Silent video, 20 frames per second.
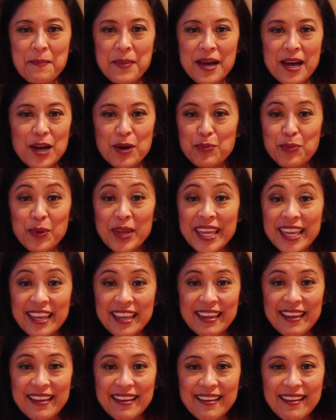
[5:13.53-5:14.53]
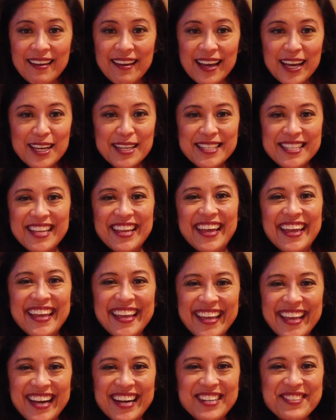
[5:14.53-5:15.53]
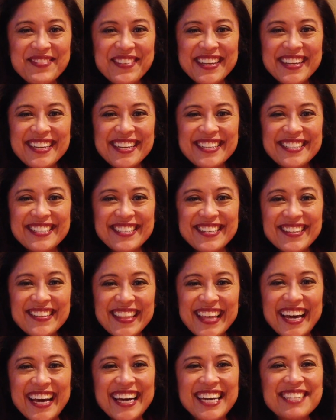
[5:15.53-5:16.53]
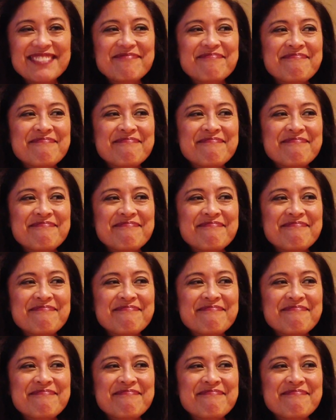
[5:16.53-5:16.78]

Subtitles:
a week, I was like, how am I going to do that?